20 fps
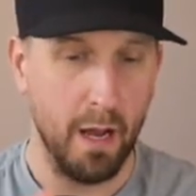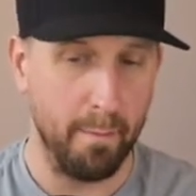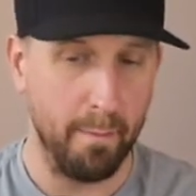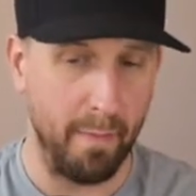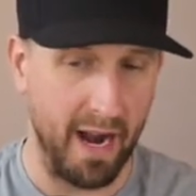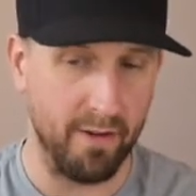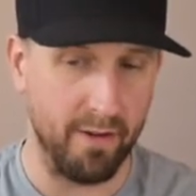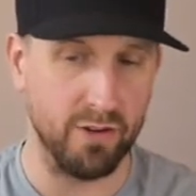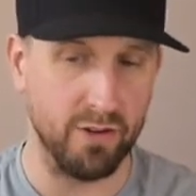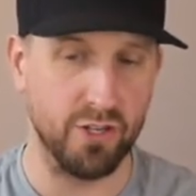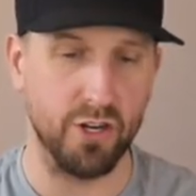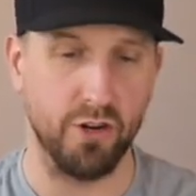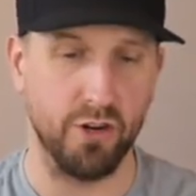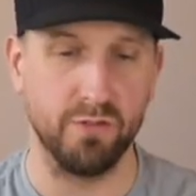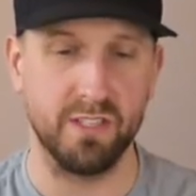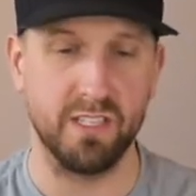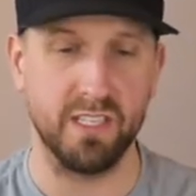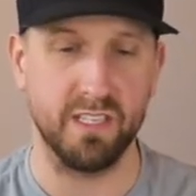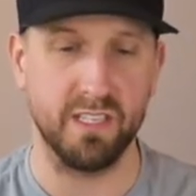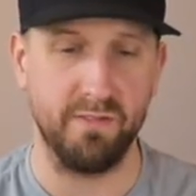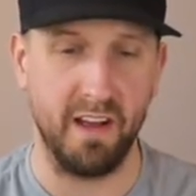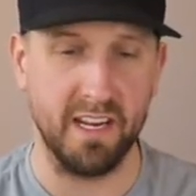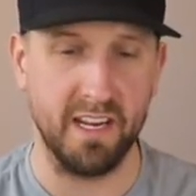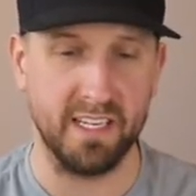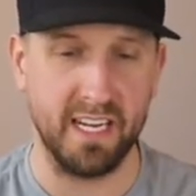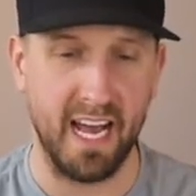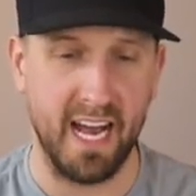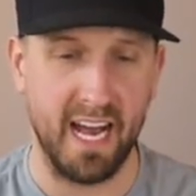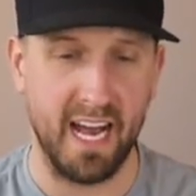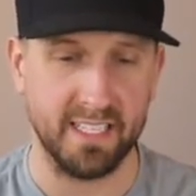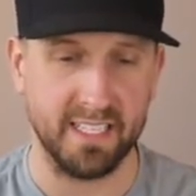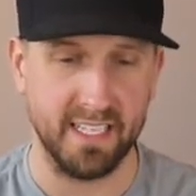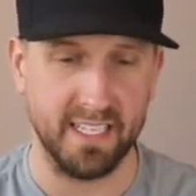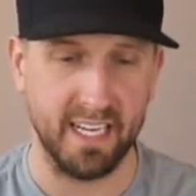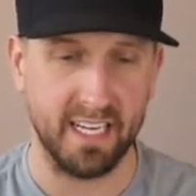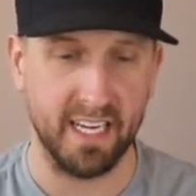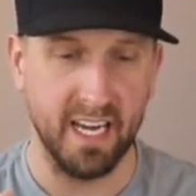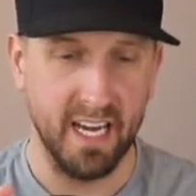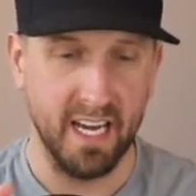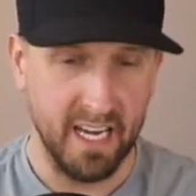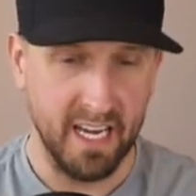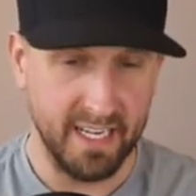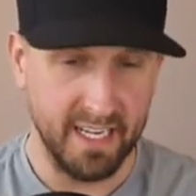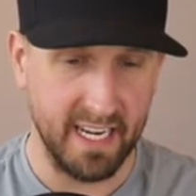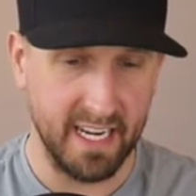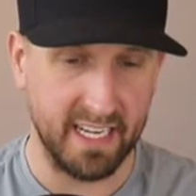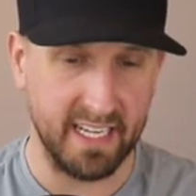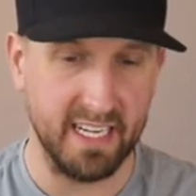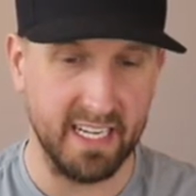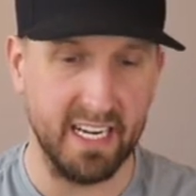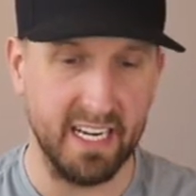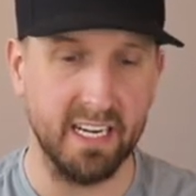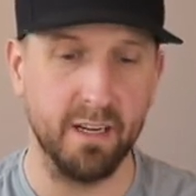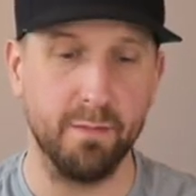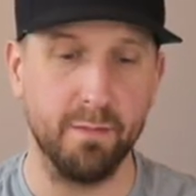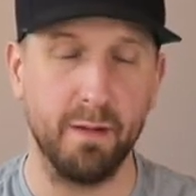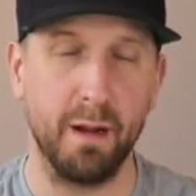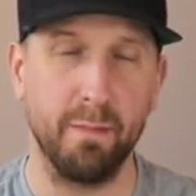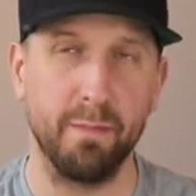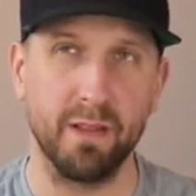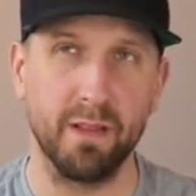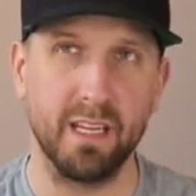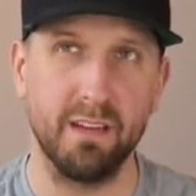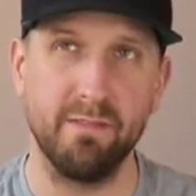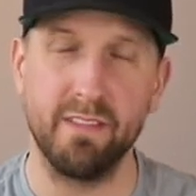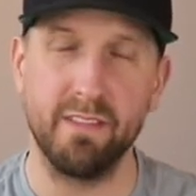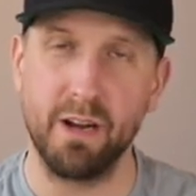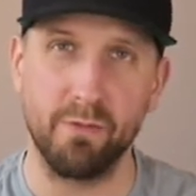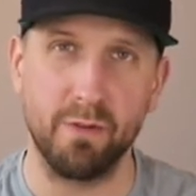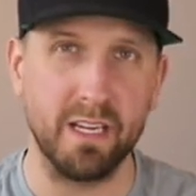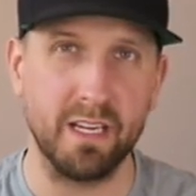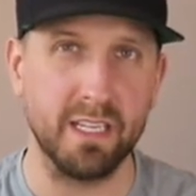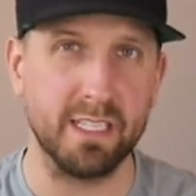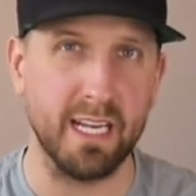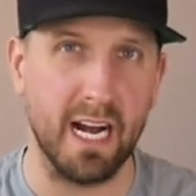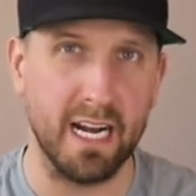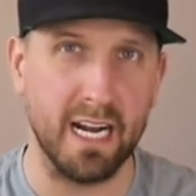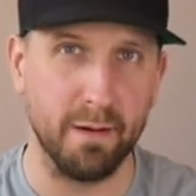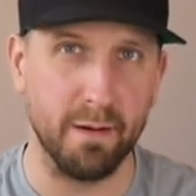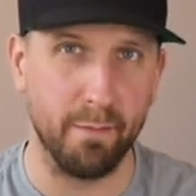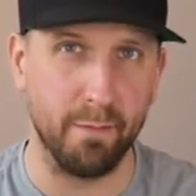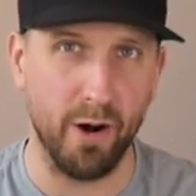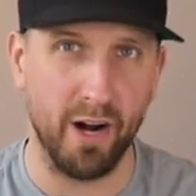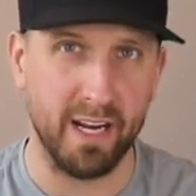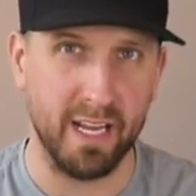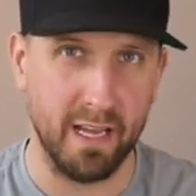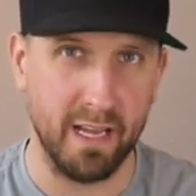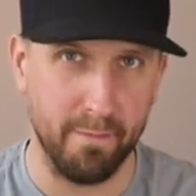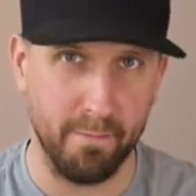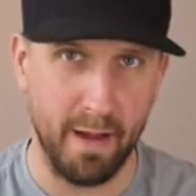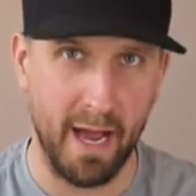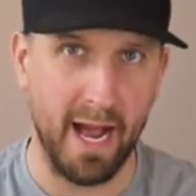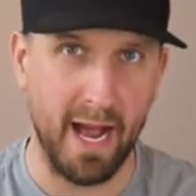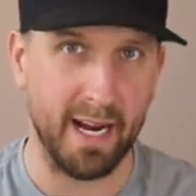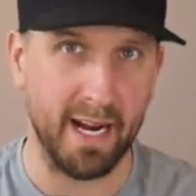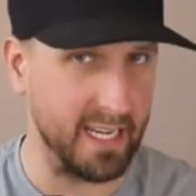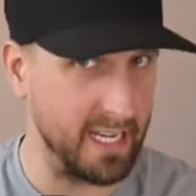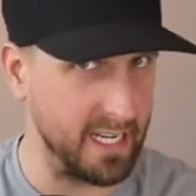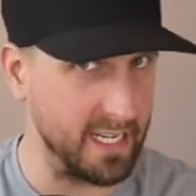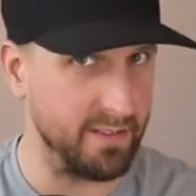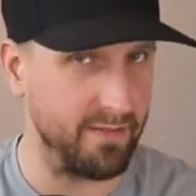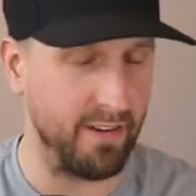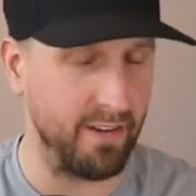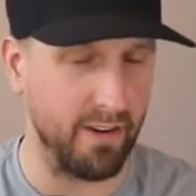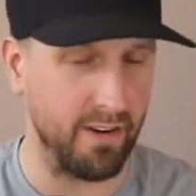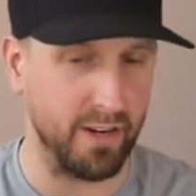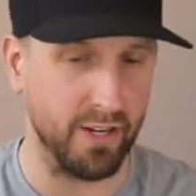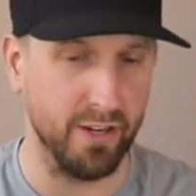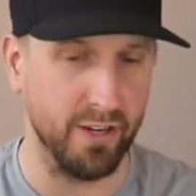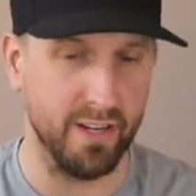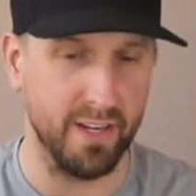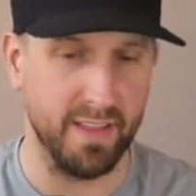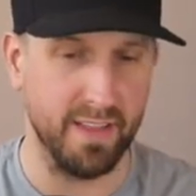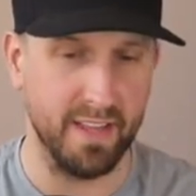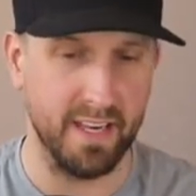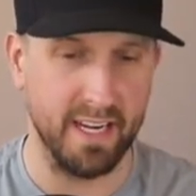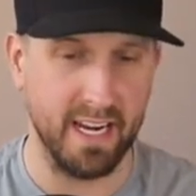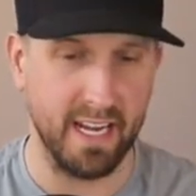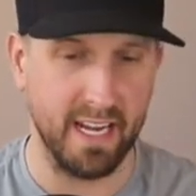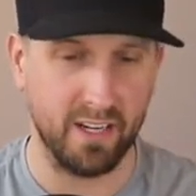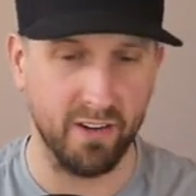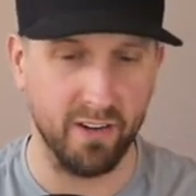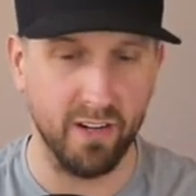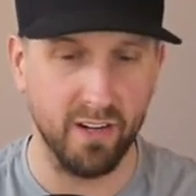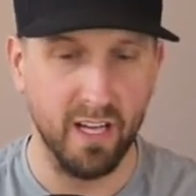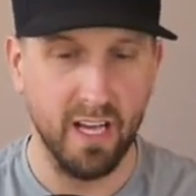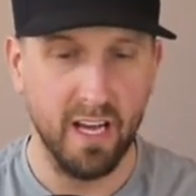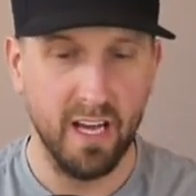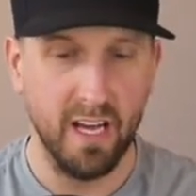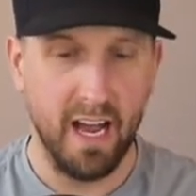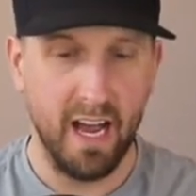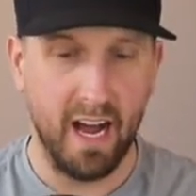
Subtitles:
Byron Jones is fantastic. Nick Needham, I believe they re-signed and brought him back. He's very good in the nickel.